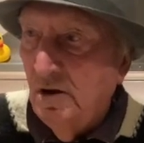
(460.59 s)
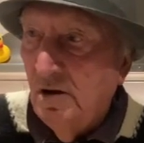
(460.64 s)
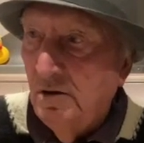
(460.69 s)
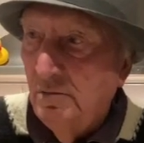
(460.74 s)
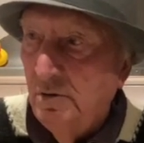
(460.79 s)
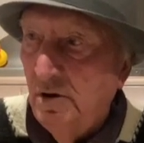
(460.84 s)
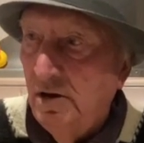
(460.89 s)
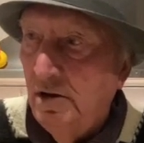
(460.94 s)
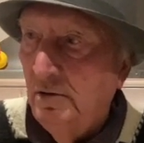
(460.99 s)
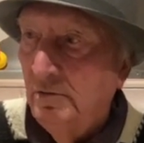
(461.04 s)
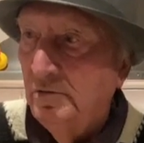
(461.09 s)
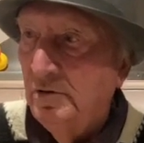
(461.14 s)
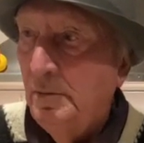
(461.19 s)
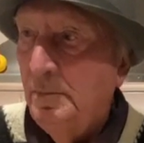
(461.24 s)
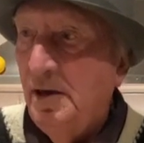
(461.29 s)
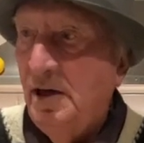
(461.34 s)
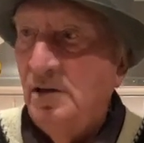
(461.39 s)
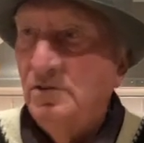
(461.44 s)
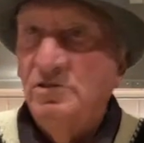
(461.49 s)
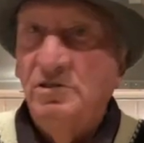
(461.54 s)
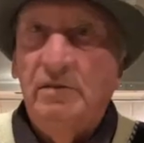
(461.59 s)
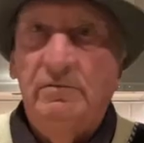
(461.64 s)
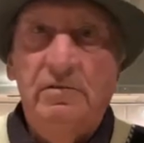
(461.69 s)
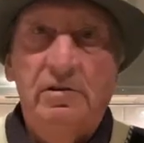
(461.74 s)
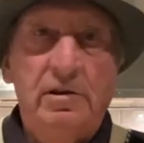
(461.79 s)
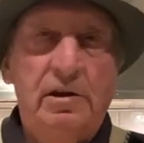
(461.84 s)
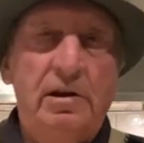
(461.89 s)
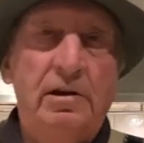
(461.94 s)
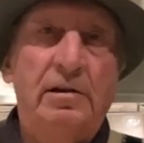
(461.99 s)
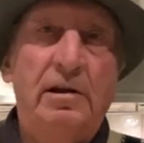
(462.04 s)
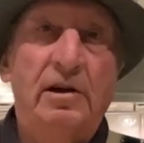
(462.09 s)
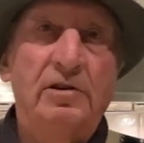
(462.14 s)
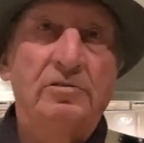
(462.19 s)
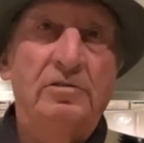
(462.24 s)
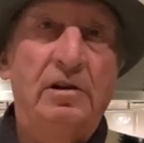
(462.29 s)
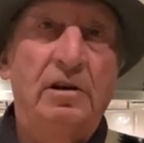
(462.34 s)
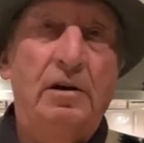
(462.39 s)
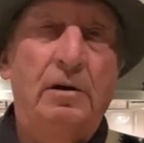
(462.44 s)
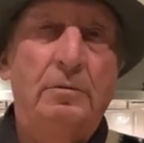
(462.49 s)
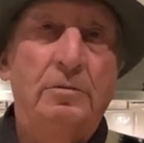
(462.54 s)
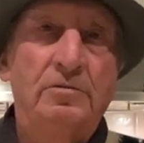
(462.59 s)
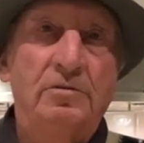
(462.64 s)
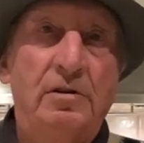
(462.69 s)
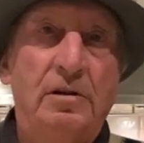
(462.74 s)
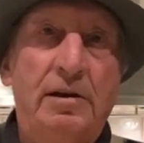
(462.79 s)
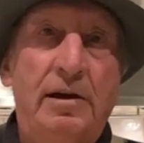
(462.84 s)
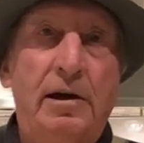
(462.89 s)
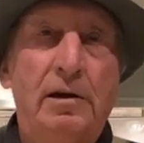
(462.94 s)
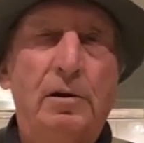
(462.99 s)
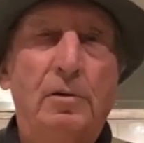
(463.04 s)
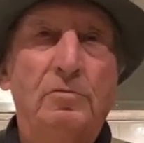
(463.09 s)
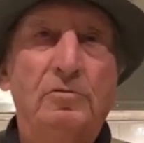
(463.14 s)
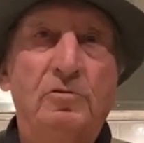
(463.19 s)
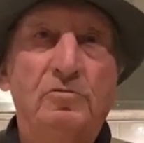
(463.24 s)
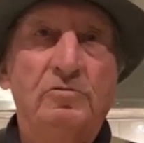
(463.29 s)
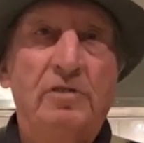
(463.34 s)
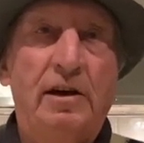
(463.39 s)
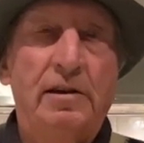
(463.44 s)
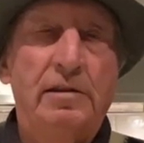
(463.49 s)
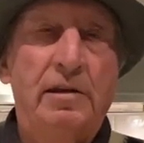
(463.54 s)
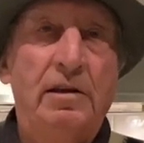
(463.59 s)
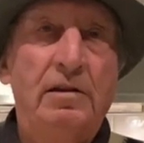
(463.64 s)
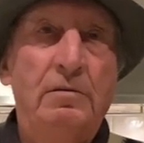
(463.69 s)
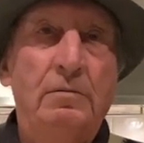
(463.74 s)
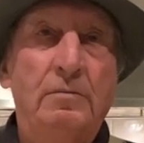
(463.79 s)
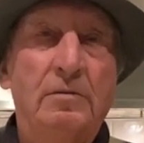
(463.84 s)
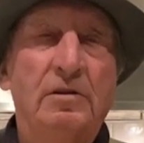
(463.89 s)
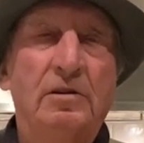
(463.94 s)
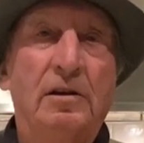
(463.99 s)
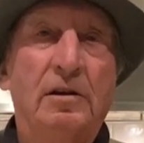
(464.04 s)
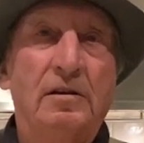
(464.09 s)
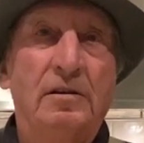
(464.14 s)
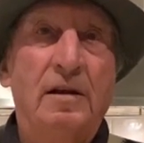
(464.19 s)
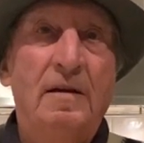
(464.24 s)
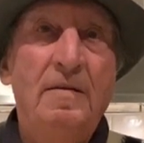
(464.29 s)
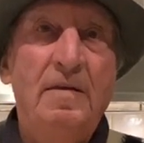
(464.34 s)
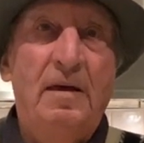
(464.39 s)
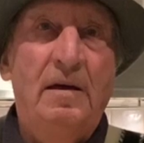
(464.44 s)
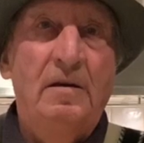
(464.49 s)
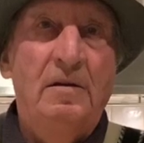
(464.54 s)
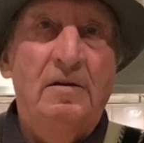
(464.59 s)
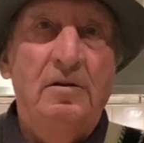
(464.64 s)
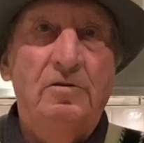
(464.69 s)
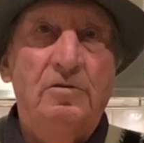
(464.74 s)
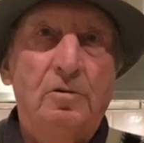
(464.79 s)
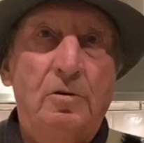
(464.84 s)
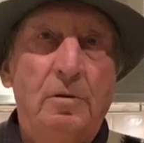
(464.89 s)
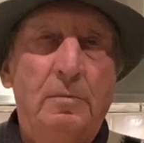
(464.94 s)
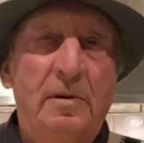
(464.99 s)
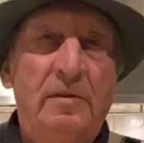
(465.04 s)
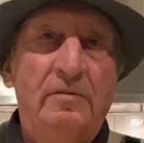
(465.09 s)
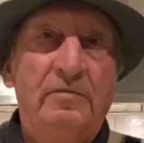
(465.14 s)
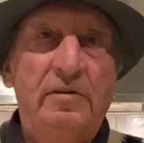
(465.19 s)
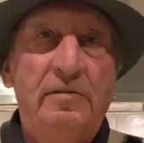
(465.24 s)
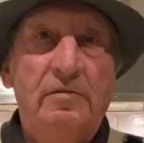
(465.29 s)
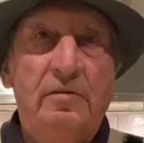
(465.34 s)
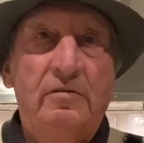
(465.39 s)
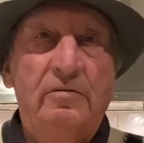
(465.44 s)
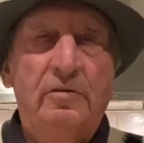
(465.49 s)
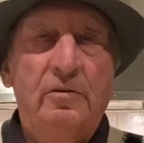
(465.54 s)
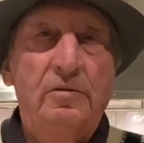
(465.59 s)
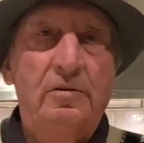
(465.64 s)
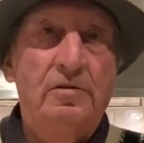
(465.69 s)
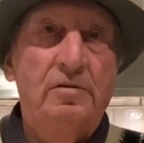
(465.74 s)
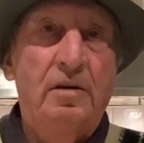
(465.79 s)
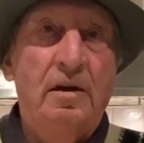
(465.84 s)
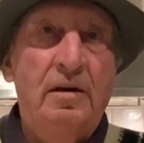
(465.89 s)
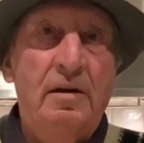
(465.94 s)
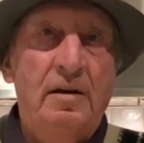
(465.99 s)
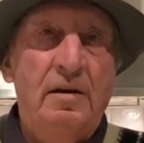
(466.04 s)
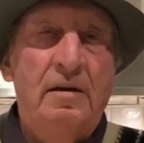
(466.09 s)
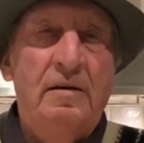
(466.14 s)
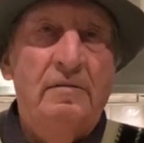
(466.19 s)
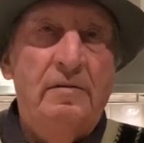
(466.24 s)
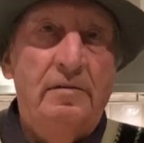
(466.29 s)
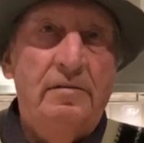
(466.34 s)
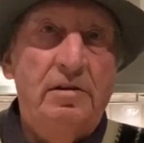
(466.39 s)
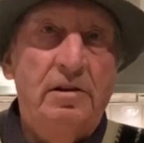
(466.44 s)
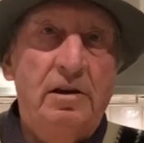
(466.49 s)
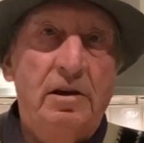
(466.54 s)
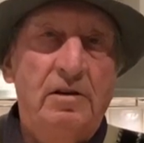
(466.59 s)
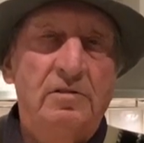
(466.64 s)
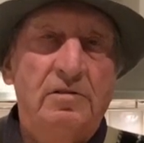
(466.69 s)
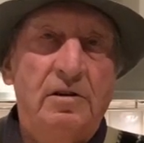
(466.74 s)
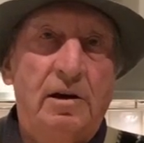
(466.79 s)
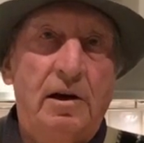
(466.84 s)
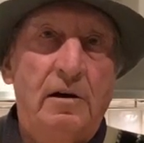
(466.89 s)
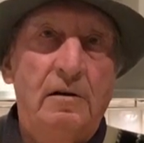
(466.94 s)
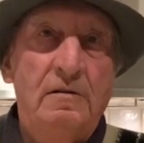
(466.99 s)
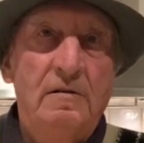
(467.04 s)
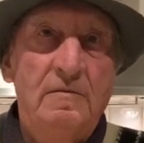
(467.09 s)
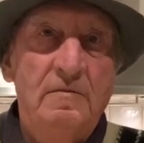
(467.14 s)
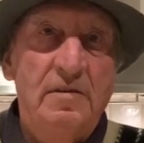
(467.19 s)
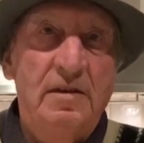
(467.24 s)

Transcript: when I was about 17, actually. I wasn't allowed on the track then, because you're talking about 50 years ago.